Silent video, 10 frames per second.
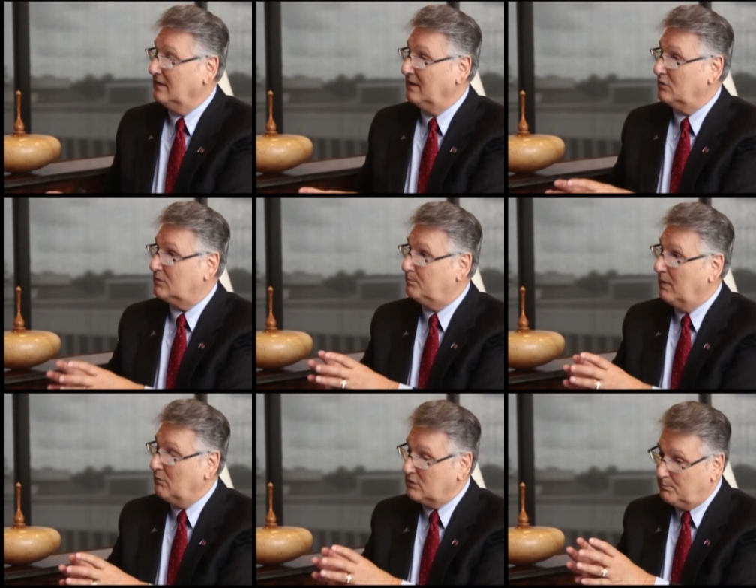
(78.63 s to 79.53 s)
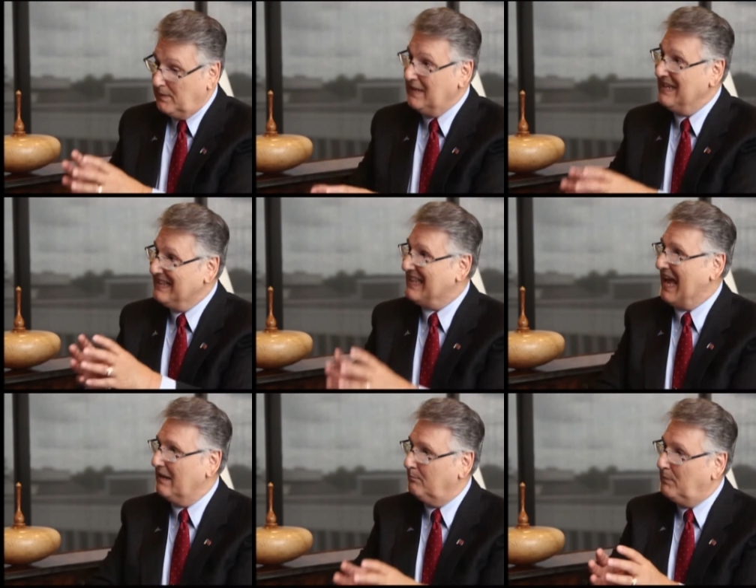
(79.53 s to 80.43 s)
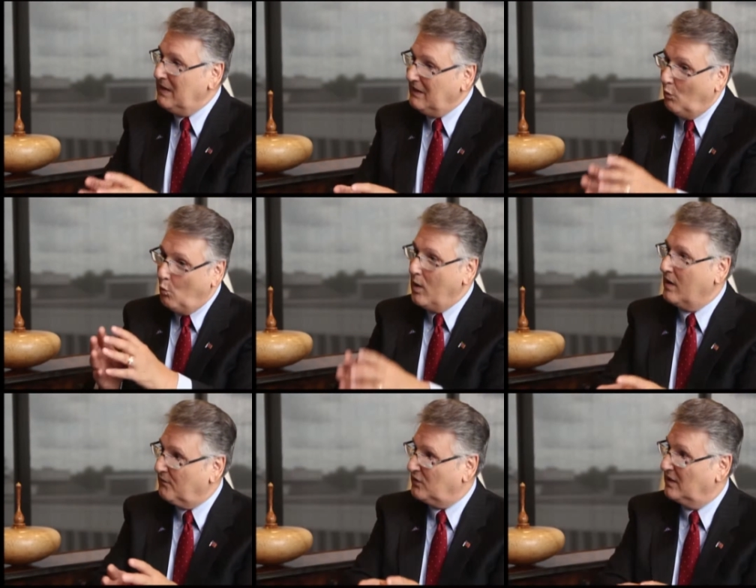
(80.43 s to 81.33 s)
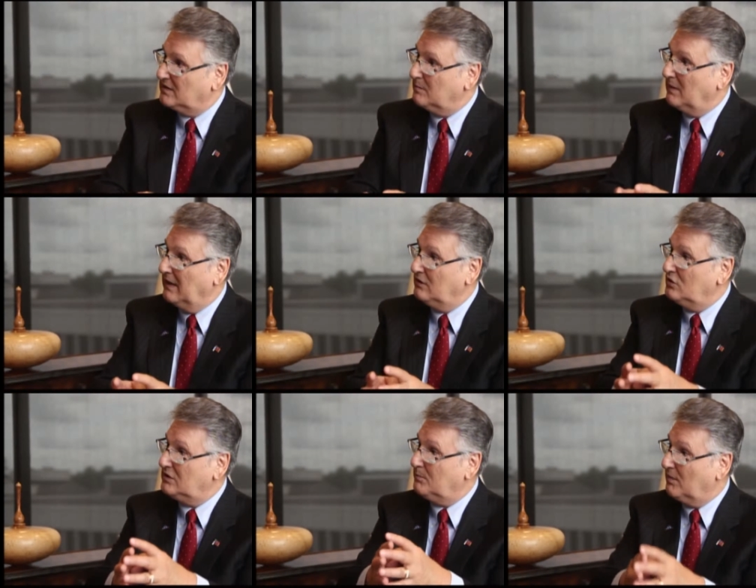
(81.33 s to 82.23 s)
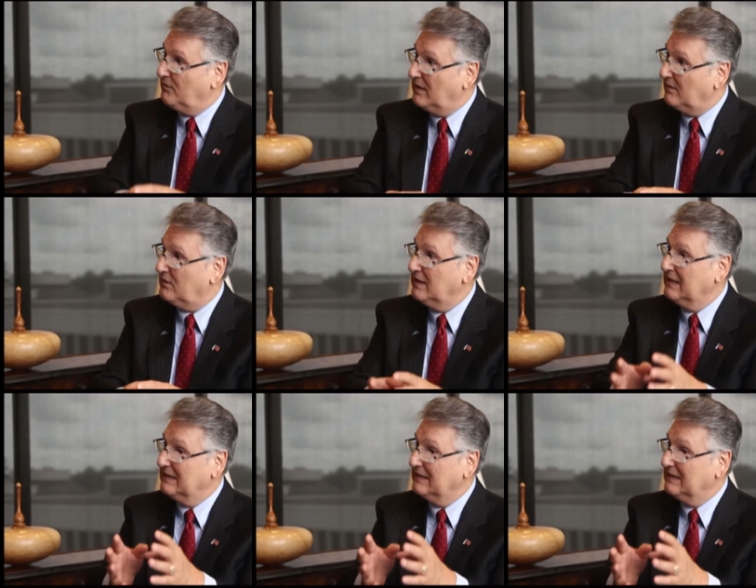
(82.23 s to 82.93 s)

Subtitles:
It was being aware of things and using preventive.